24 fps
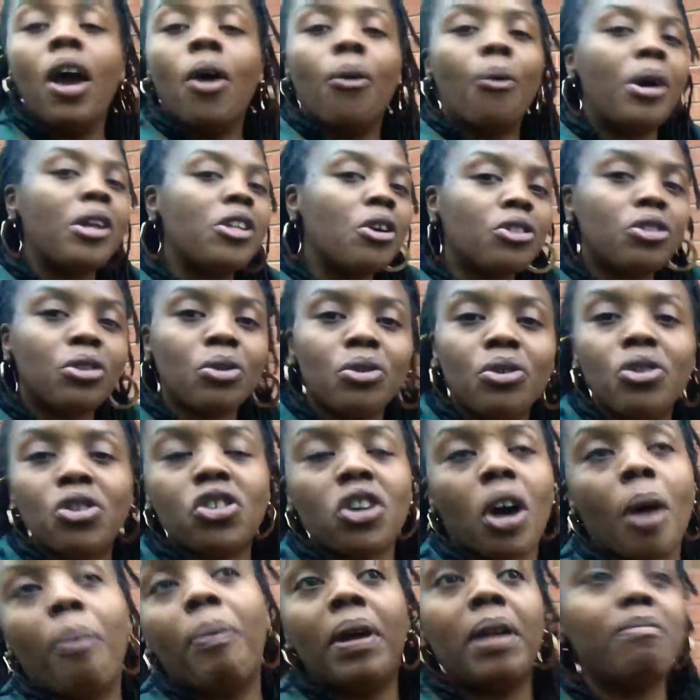When you're doing
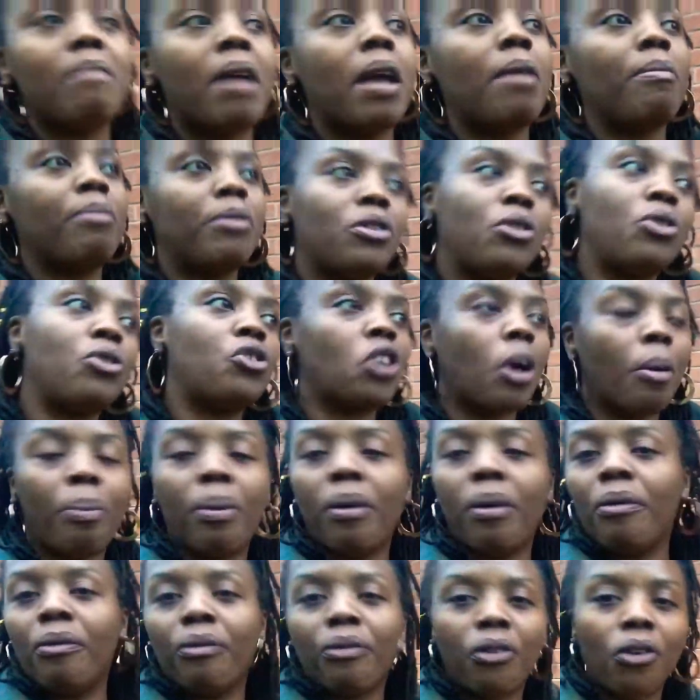shopping, maybe do
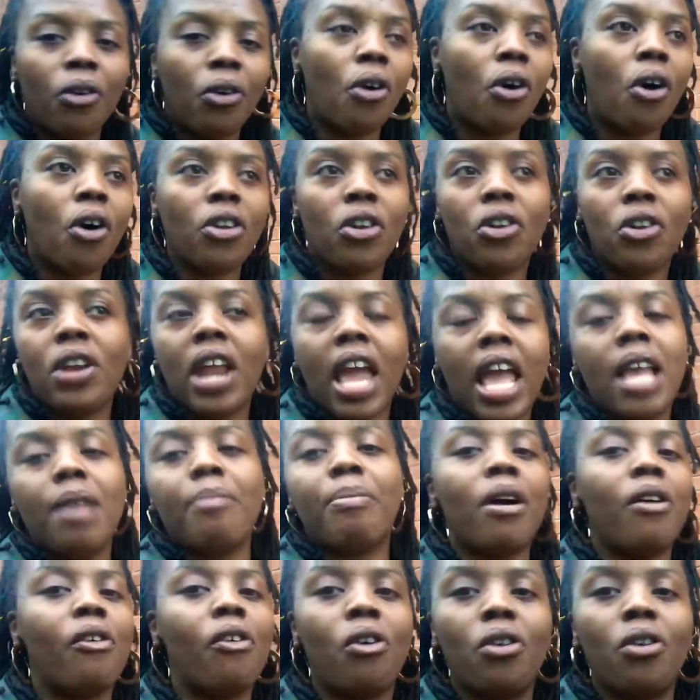shopping for your
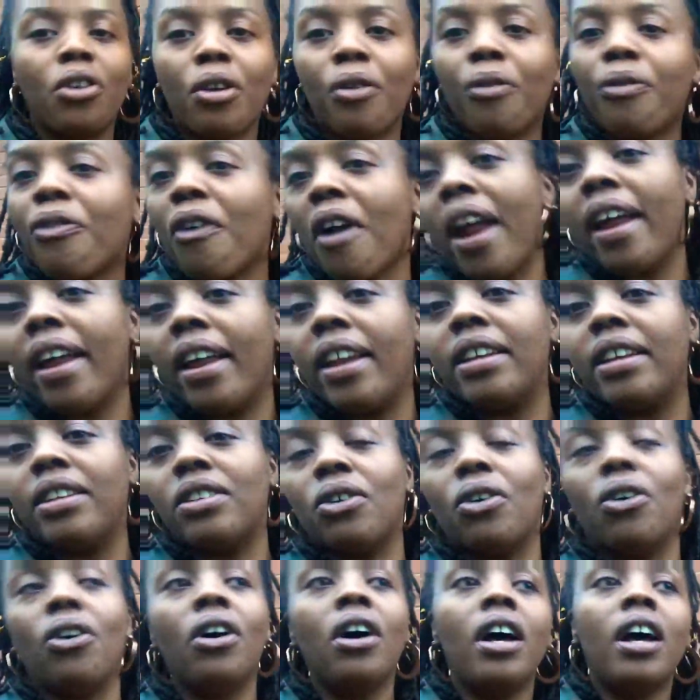neighbour or your friend,
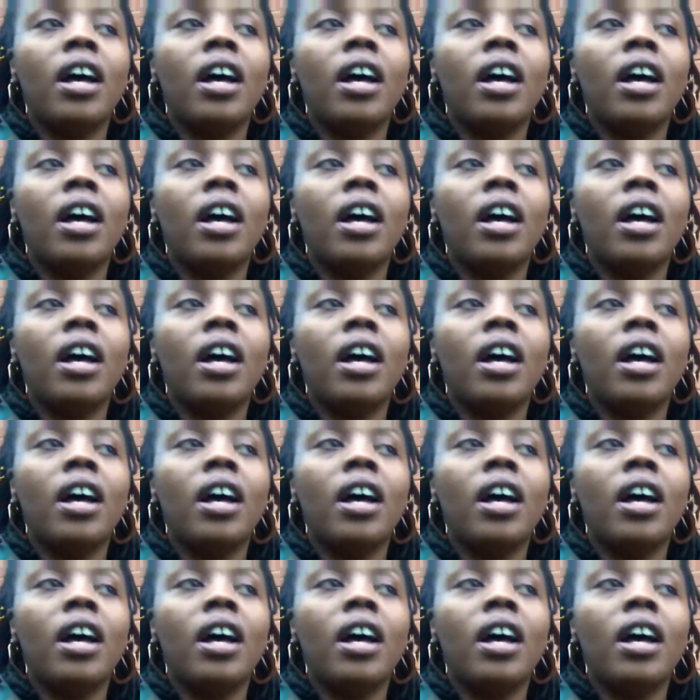or